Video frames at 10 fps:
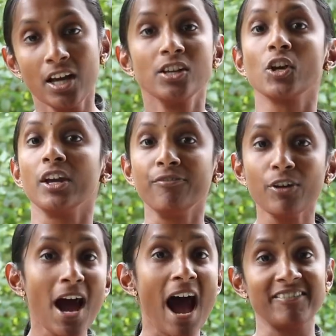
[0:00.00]
So if
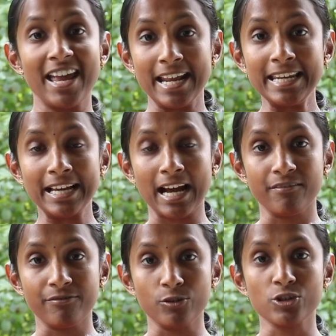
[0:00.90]
you have any
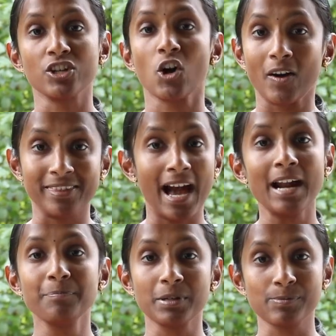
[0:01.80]
confusion on
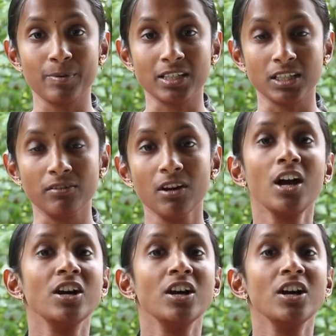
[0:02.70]
that perspective,